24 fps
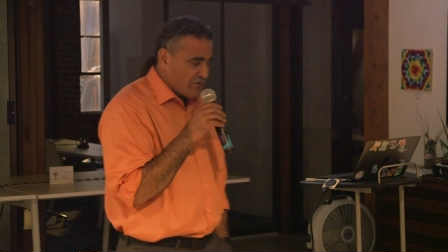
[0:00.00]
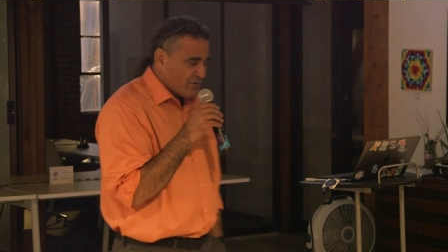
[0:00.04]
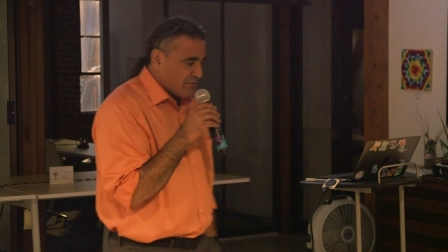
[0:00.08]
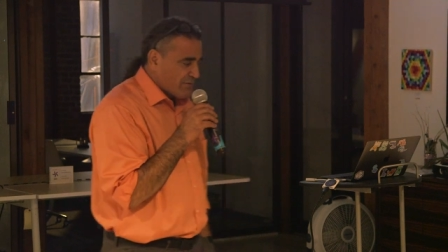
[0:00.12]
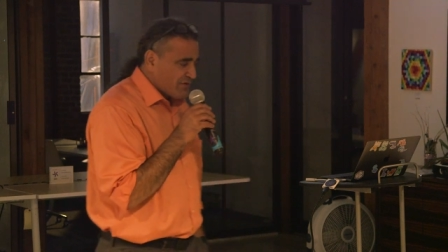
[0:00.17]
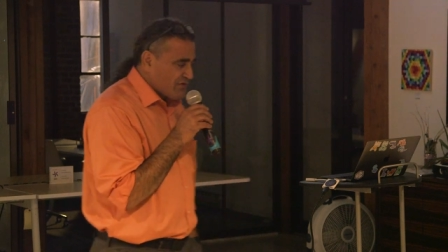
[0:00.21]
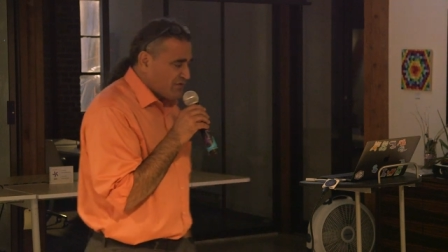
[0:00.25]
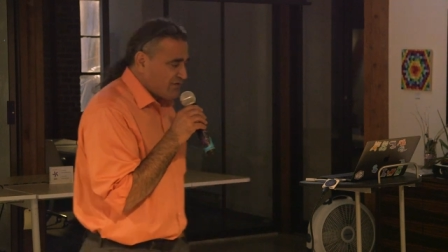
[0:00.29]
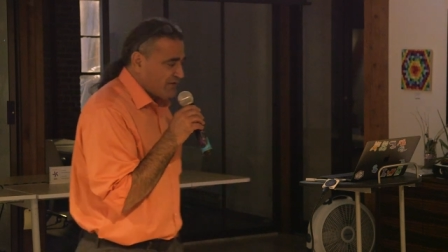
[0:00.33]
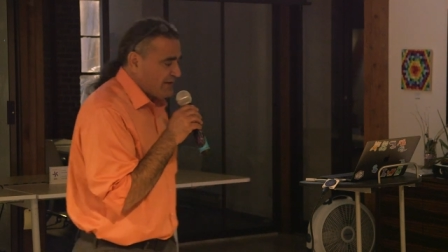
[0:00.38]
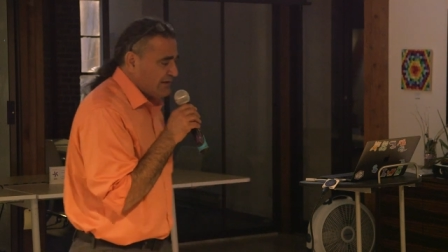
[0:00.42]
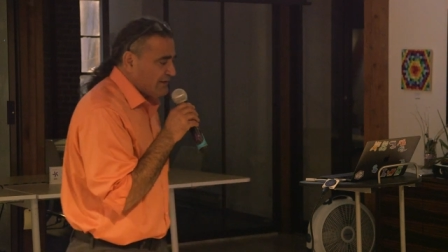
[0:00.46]
through
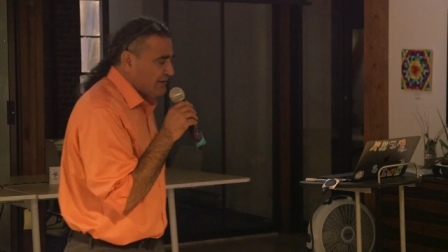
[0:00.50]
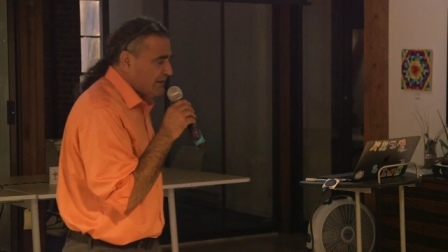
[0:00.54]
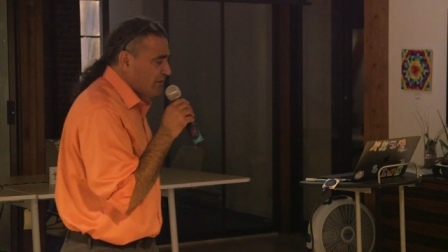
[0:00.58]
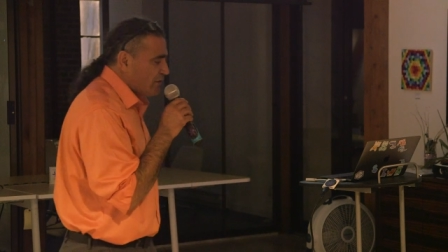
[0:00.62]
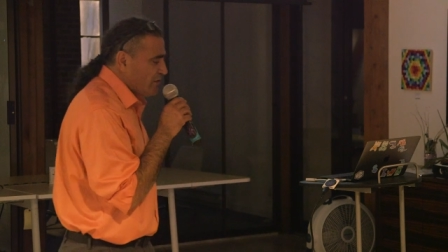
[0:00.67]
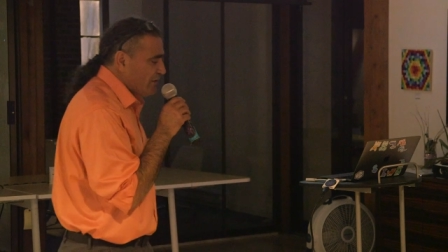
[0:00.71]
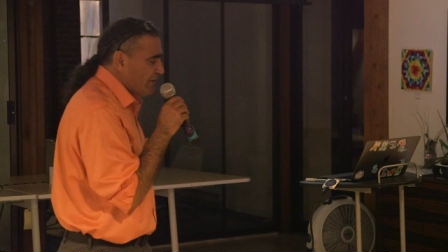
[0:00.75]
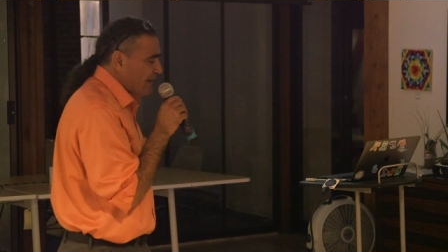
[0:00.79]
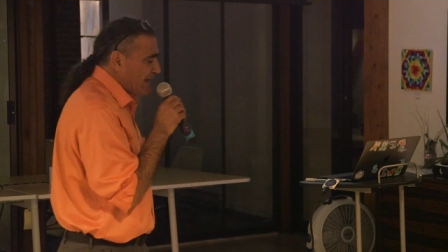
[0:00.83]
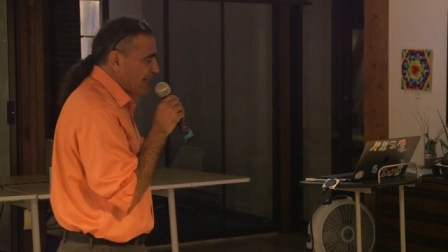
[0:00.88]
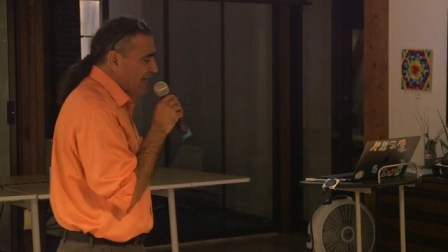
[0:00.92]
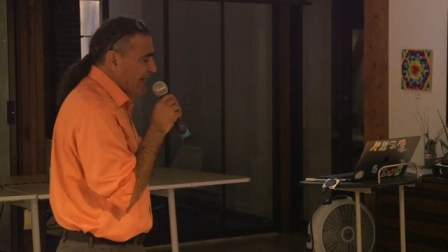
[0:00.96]
machine
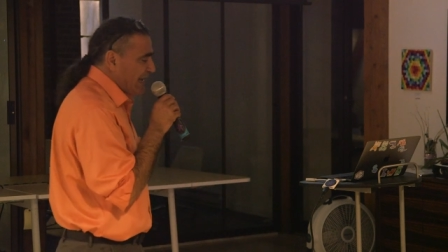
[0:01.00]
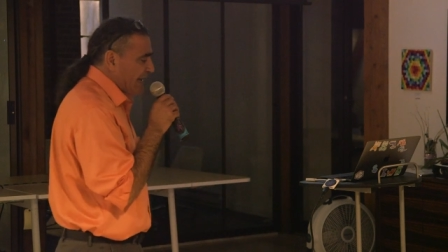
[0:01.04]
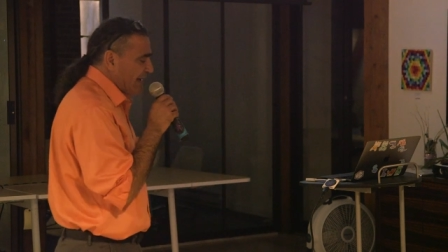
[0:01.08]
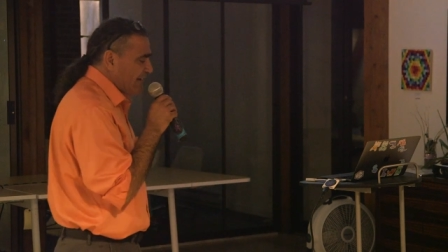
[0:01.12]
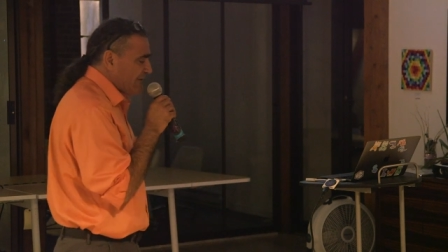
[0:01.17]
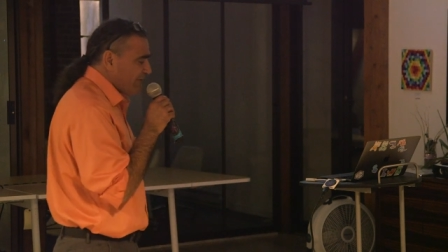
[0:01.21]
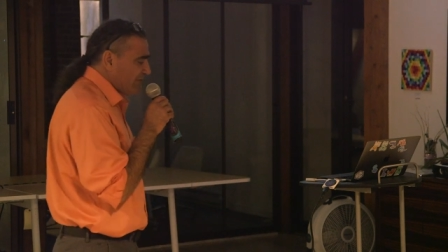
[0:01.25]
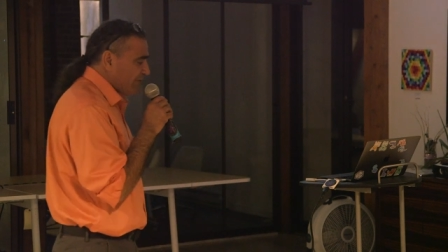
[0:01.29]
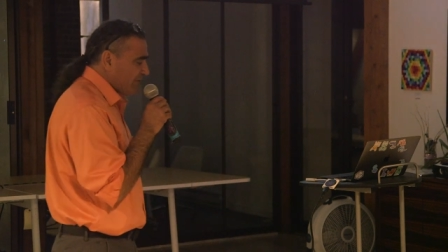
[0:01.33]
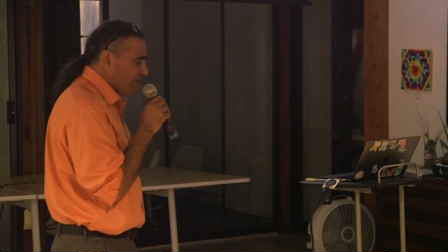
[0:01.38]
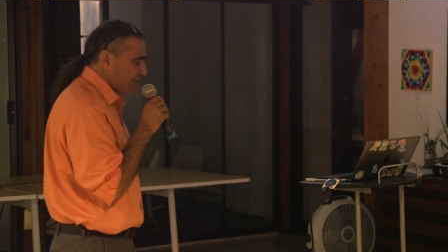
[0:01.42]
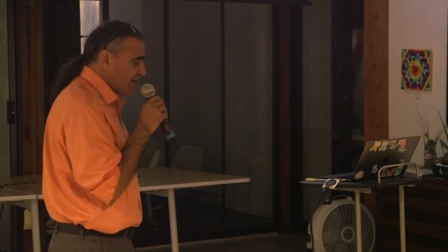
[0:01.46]
learning,
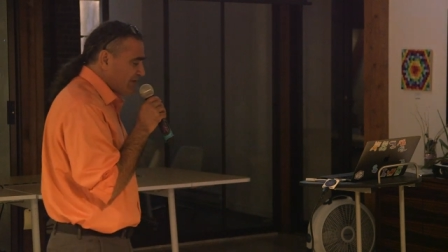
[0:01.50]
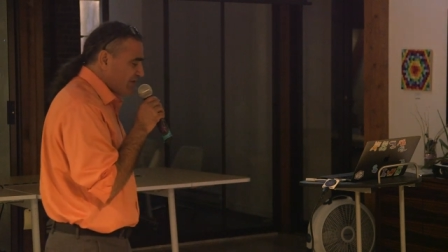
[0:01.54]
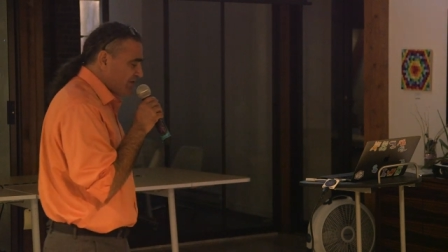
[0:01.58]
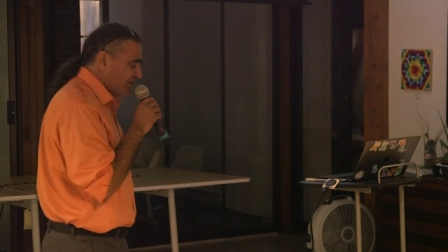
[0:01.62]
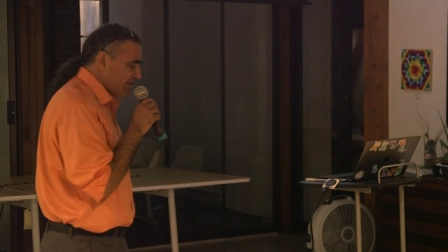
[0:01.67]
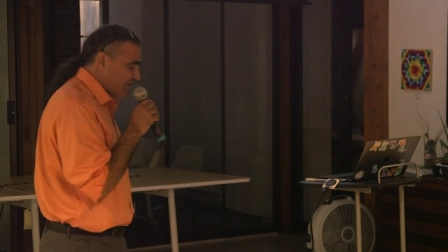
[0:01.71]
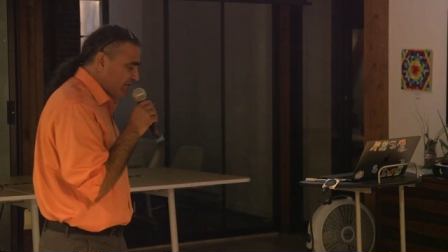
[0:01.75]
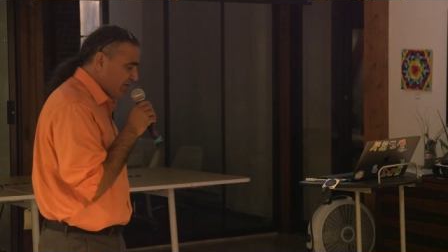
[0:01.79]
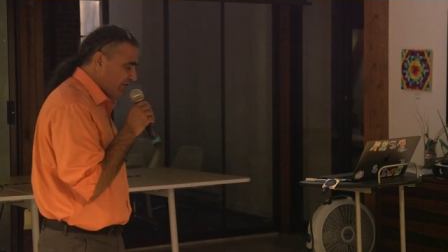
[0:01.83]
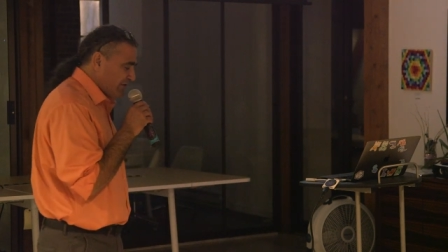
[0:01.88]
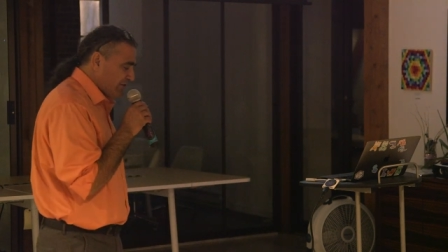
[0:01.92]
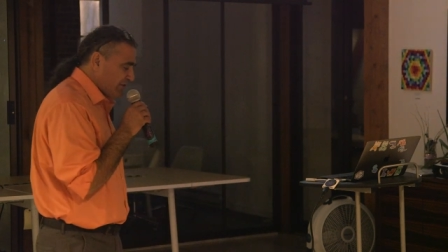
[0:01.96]
have
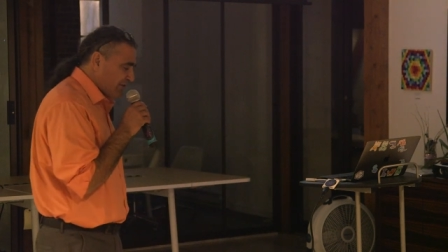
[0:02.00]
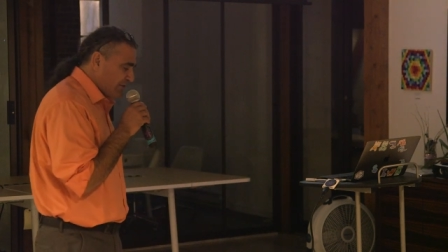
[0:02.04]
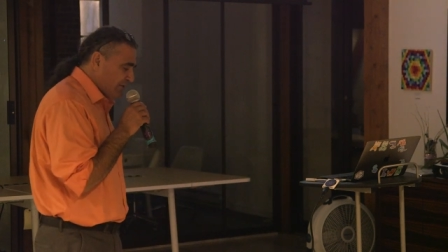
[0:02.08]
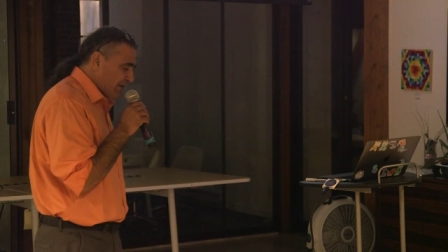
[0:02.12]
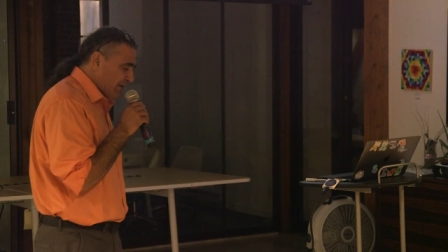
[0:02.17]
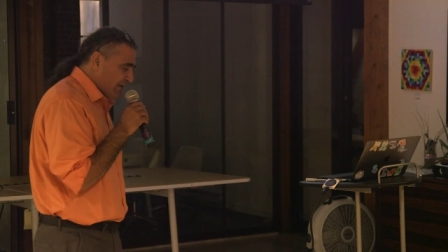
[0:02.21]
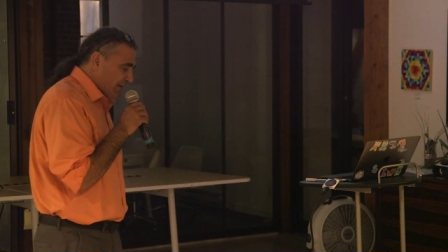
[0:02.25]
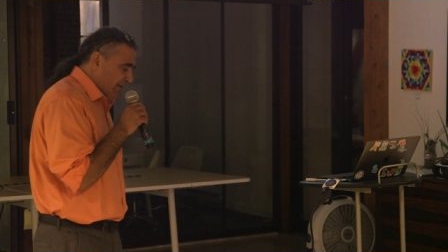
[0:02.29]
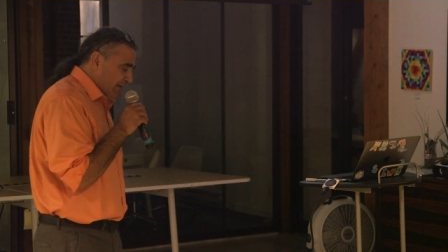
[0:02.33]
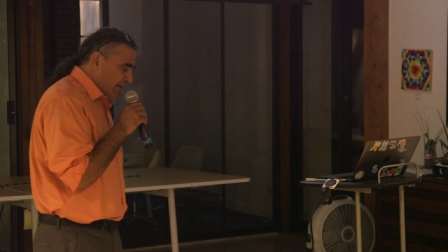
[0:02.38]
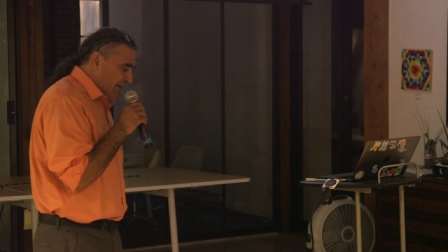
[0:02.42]
listened to